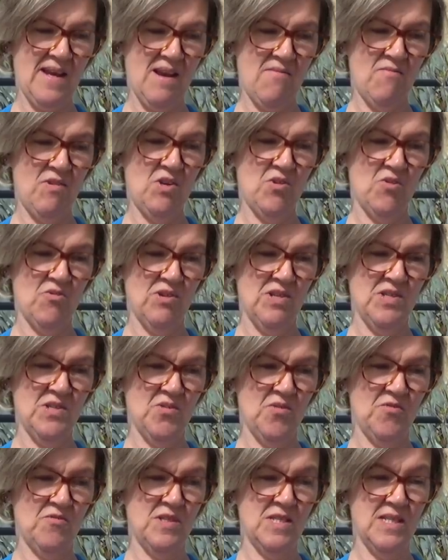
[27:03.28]
Henry
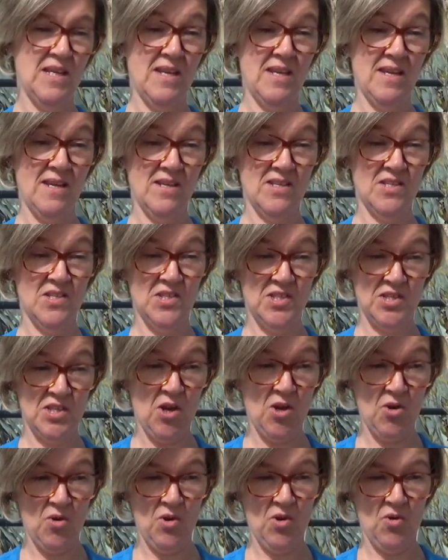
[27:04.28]
Norris off for taking
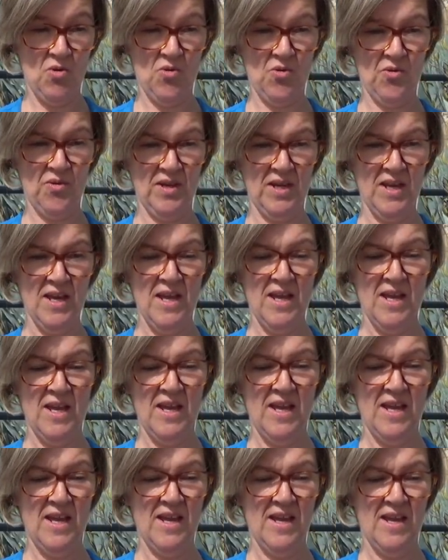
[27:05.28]
so long
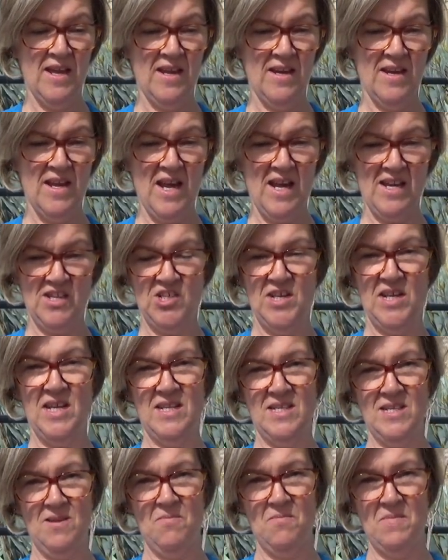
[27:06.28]
in actually
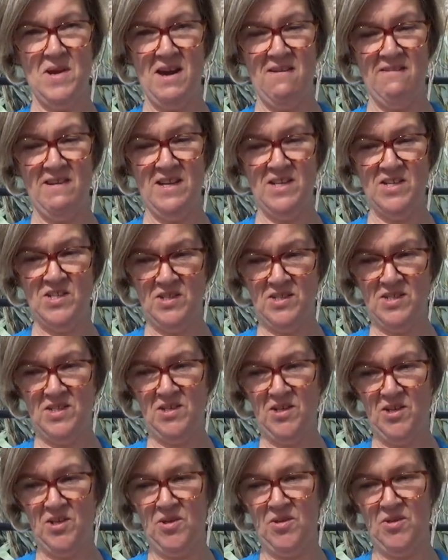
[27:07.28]
getting married
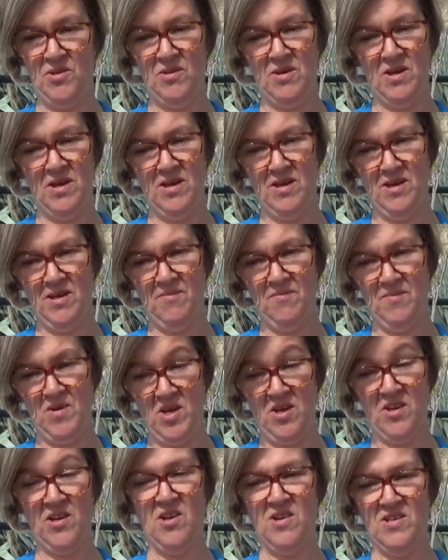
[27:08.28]
to
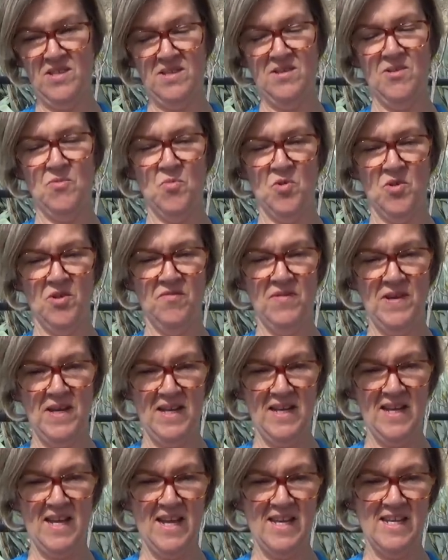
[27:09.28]
her cousin and one of
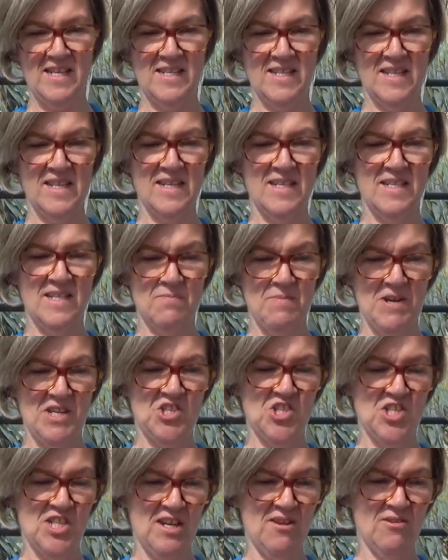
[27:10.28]
her ladies,
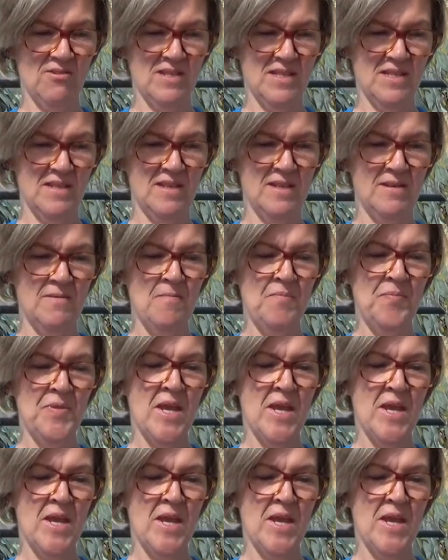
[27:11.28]
Mad Shelton,